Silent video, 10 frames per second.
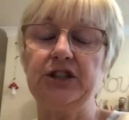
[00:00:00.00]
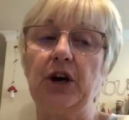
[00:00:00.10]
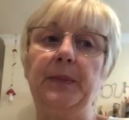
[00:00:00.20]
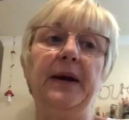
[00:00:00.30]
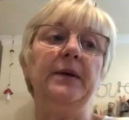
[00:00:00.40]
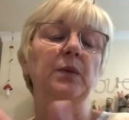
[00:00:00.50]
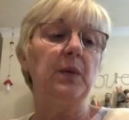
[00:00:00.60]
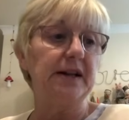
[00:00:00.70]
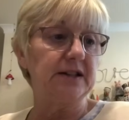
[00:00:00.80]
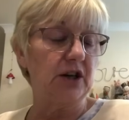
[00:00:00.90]
shopping. We
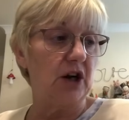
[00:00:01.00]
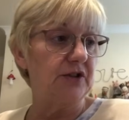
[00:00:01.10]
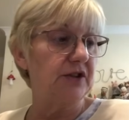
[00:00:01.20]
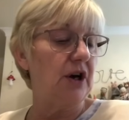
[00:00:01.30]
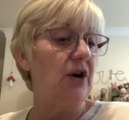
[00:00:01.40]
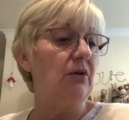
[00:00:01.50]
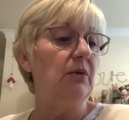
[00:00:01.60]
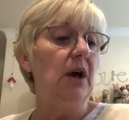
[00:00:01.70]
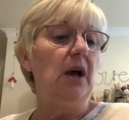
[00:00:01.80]
went to Costco.